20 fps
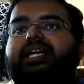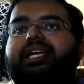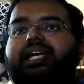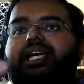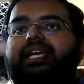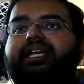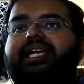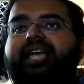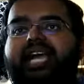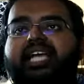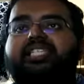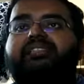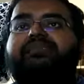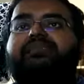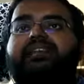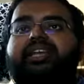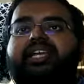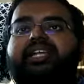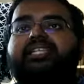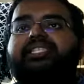a gas
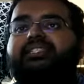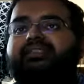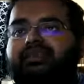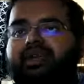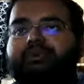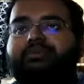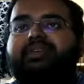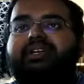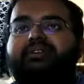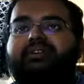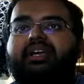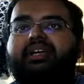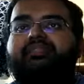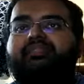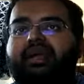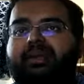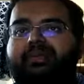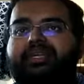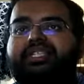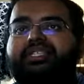phase, vapor
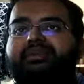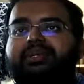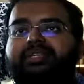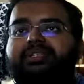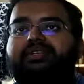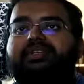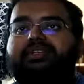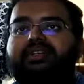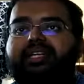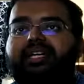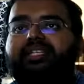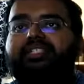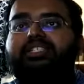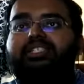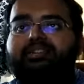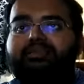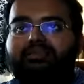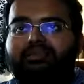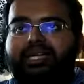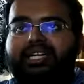evaporation method, reduction
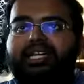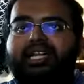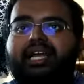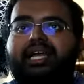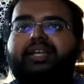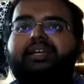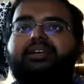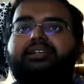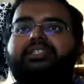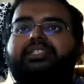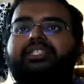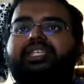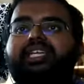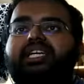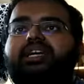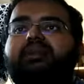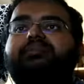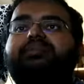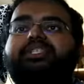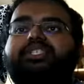of metal ions,
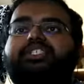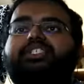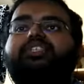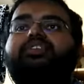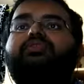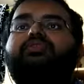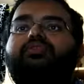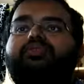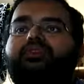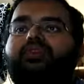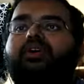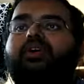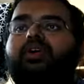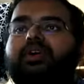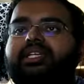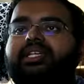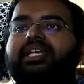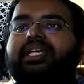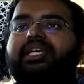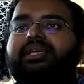decomposition of
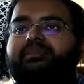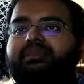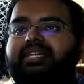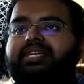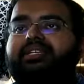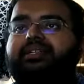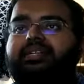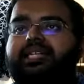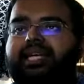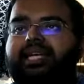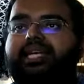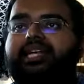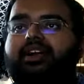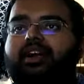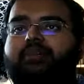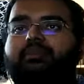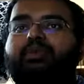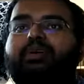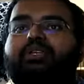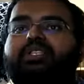organic metallic
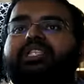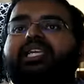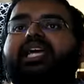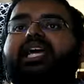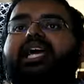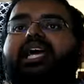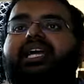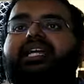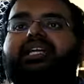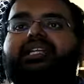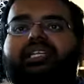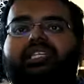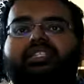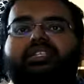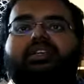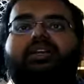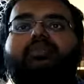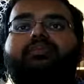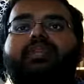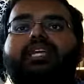compounds and cluster
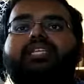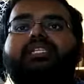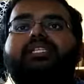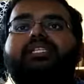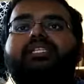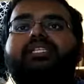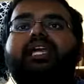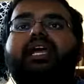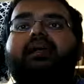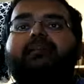complexes,